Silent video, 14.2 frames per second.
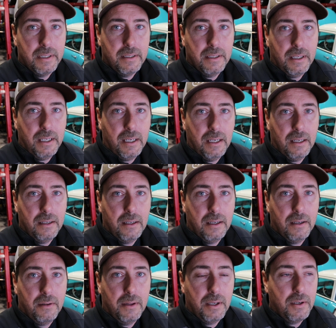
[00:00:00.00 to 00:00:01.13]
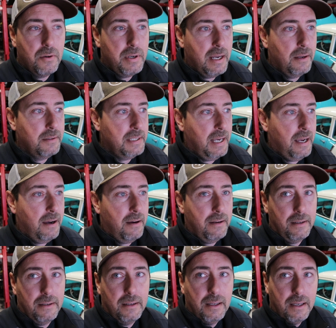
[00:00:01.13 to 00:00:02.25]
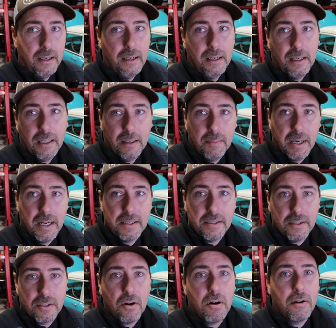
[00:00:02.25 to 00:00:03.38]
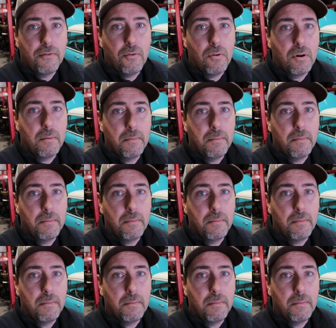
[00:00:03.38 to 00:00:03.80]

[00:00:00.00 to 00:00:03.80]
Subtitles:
and they go downtown, and he buys this car for